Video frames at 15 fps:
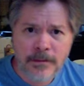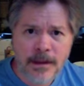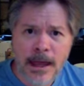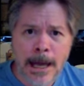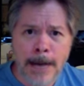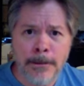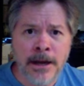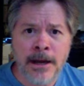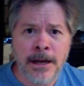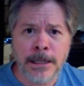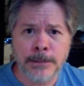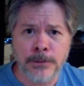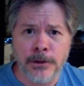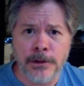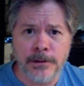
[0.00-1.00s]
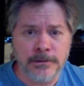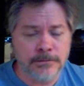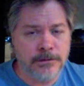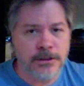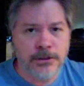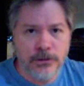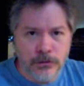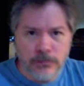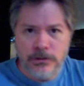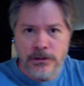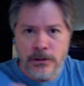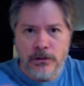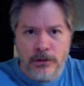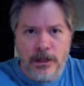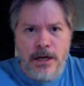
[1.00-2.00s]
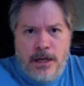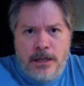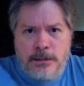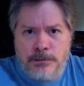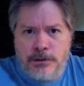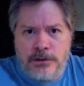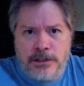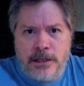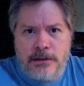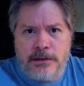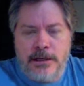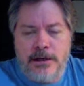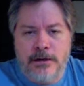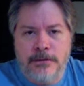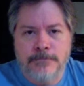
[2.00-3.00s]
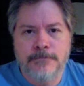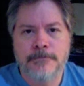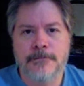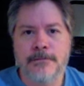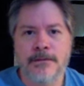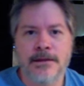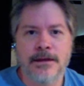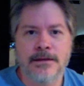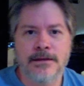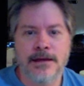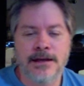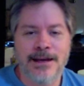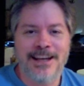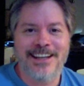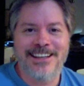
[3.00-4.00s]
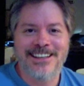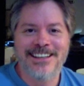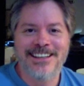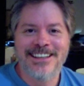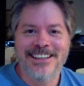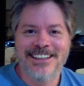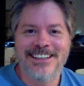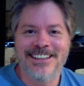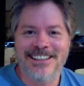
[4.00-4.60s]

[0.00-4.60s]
I'm not an expert. You, you know, experts out there that I,